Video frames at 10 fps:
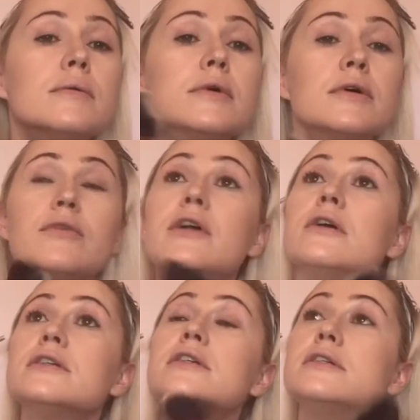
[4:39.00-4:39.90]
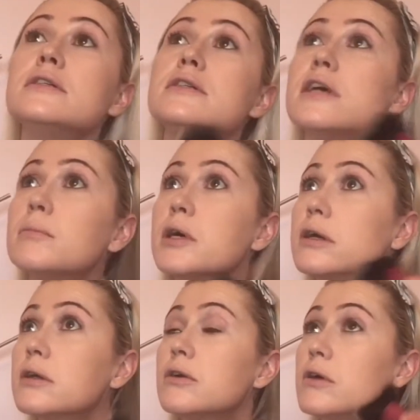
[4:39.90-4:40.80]
I realised I didn't set my
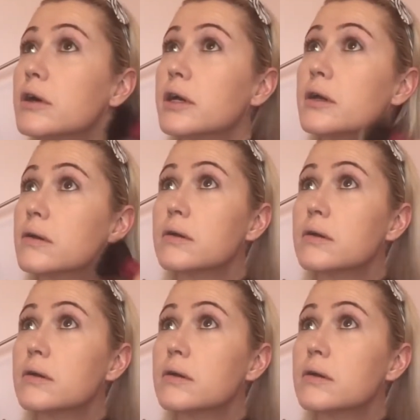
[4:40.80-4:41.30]
under eye.